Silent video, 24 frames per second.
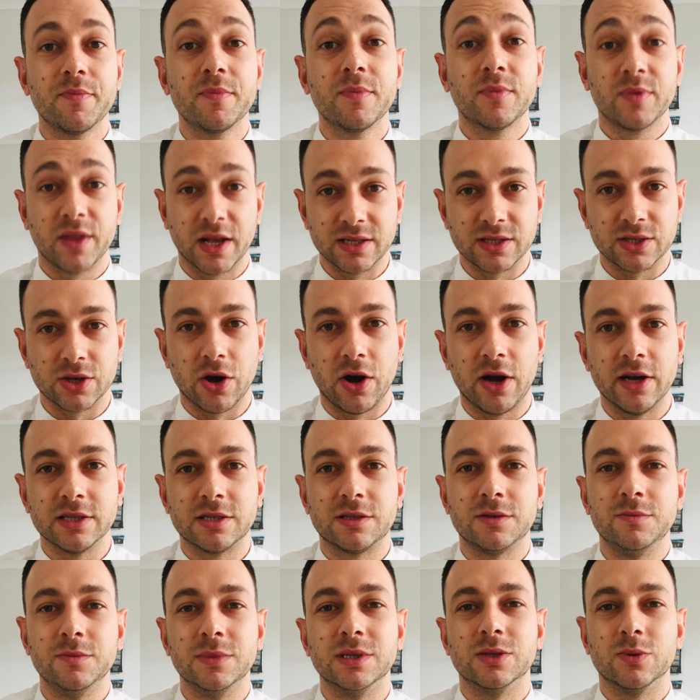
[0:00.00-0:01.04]
Thanks guys,
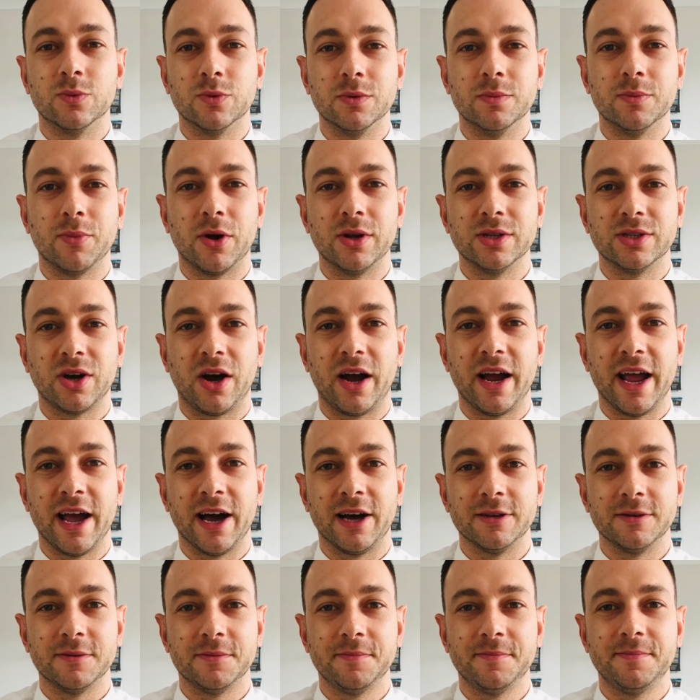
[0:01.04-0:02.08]
Mr. Wooden Bowtie
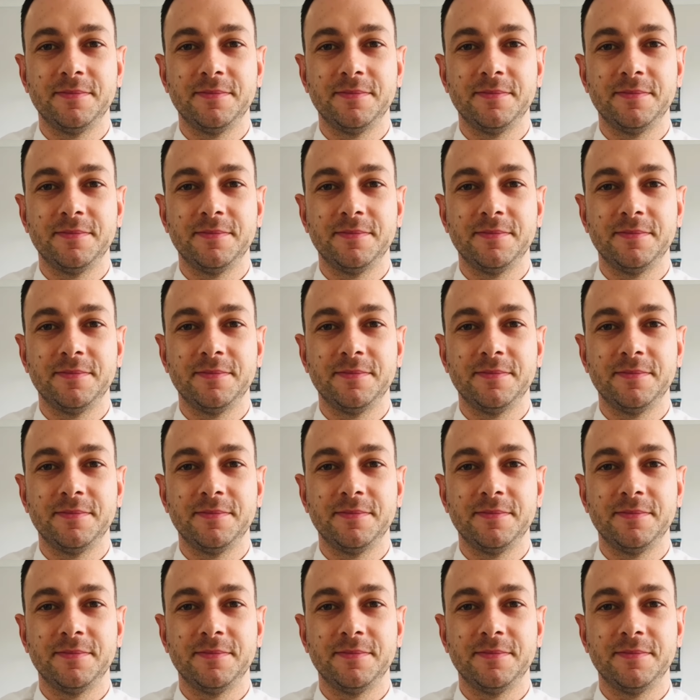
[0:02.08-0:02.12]
out.